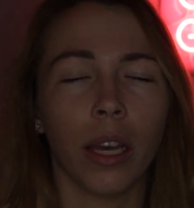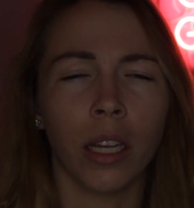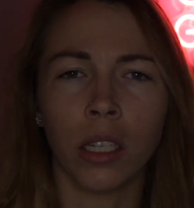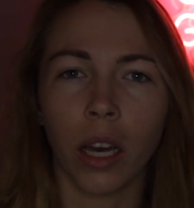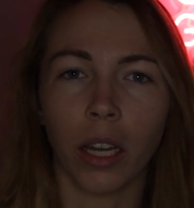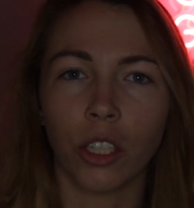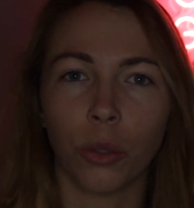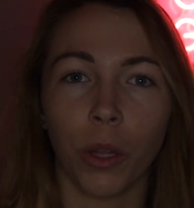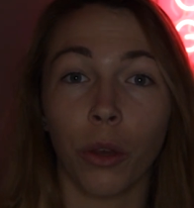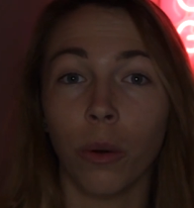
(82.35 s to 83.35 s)
in
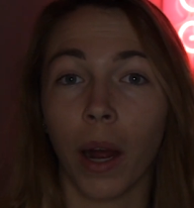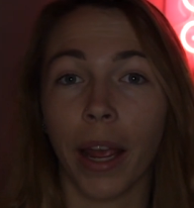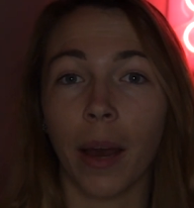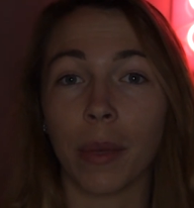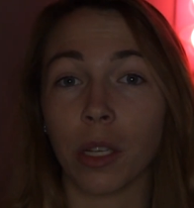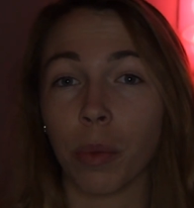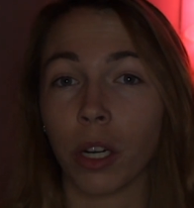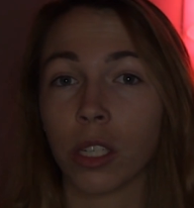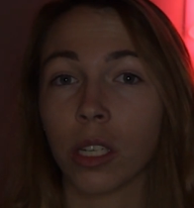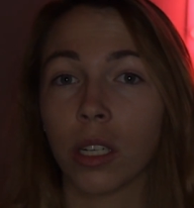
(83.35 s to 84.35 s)
touch with who I am as a
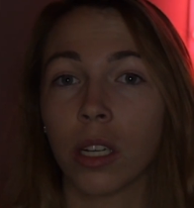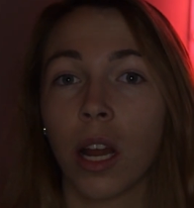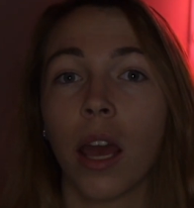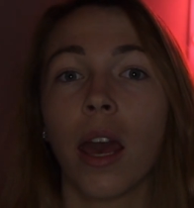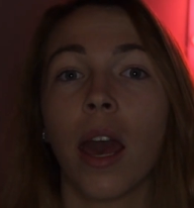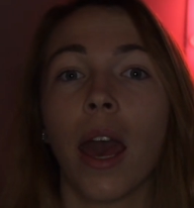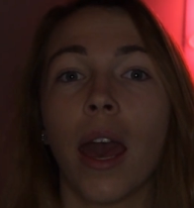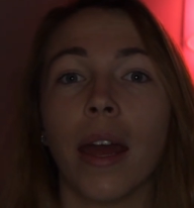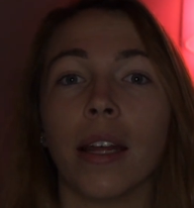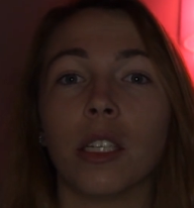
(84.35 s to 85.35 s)
person,
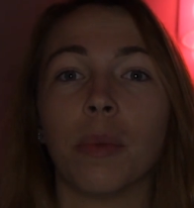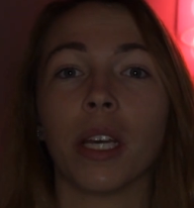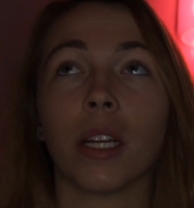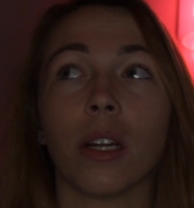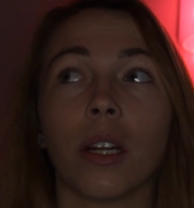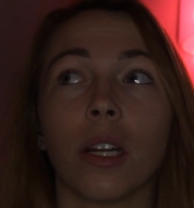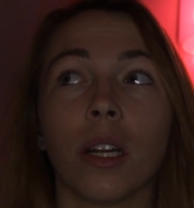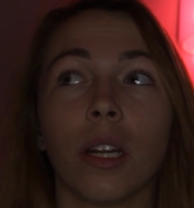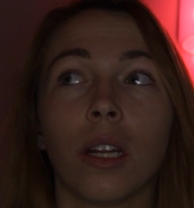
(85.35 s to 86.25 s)
and it's been